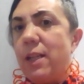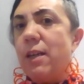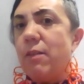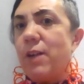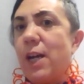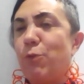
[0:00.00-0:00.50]

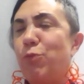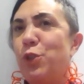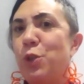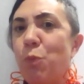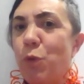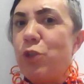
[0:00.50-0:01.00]
around
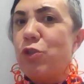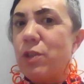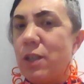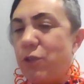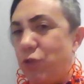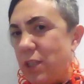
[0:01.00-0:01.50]
which
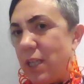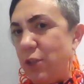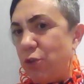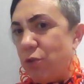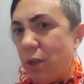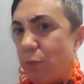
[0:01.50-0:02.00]

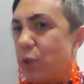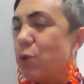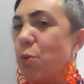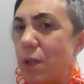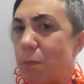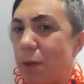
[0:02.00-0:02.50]
legislation are we
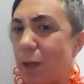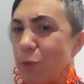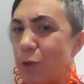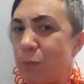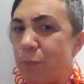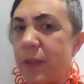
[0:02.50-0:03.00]
talking about,
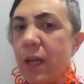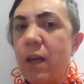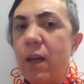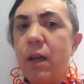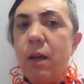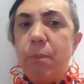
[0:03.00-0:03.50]

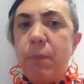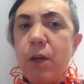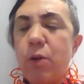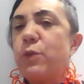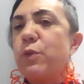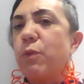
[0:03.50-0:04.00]

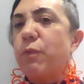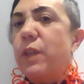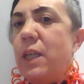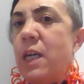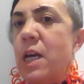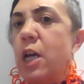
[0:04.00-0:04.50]
because of the
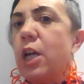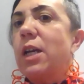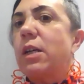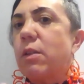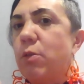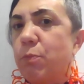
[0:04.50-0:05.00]

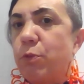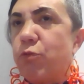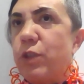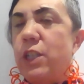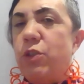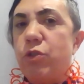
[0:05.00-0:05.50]
global
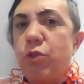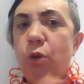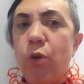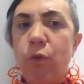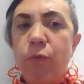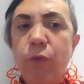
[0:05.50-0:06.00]
reach
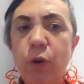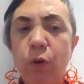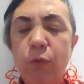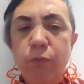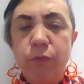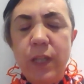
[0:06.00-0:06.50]
of
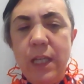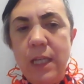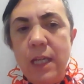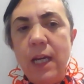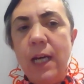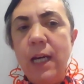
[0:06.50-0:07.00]

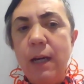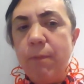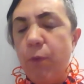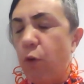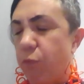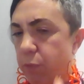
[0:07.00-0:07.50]

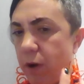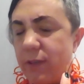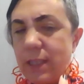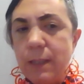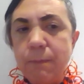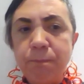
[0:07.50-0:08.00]

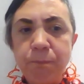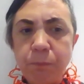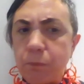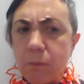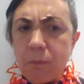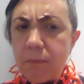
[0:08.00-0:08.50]
privacy
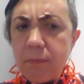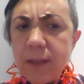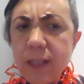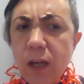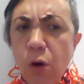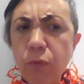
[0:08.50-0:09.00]

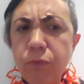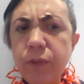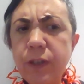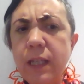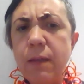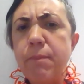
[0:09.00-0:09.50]
of the
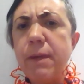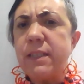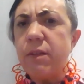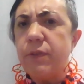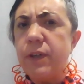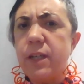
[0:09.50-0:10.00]

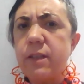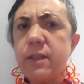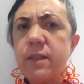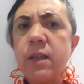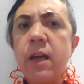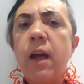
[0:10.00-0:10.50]
metaverse.
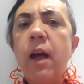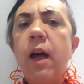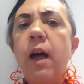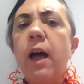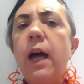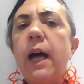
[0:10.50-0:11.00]

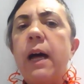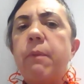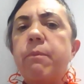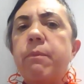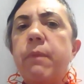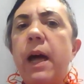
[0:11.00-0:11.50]
And
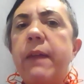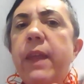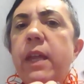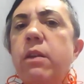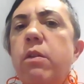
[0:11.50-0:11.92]
then,